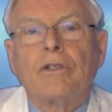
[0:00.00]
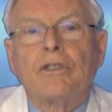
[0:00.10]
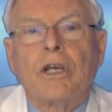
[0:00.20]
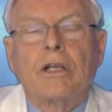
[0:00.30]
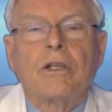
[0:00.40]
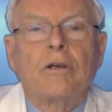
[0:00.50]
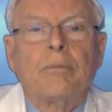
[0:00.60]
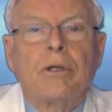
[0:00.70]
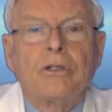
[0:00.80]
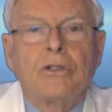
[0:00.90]
to check their
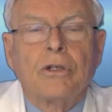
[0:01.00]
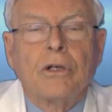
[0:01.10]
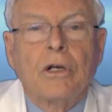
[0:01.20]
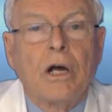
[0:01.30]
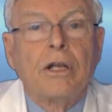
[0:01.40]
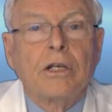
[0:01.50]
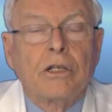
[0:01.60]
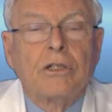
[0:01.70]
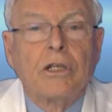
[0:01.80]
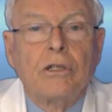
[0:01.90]
blood sugar on a
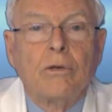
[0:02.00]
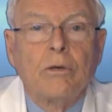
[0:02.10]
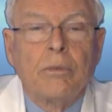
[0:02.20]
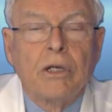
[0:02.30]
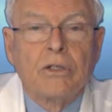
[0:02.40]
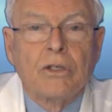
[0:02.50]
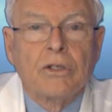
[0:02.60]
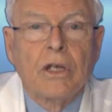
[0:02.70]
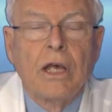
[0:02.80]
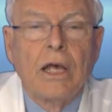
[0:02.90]
continuing basis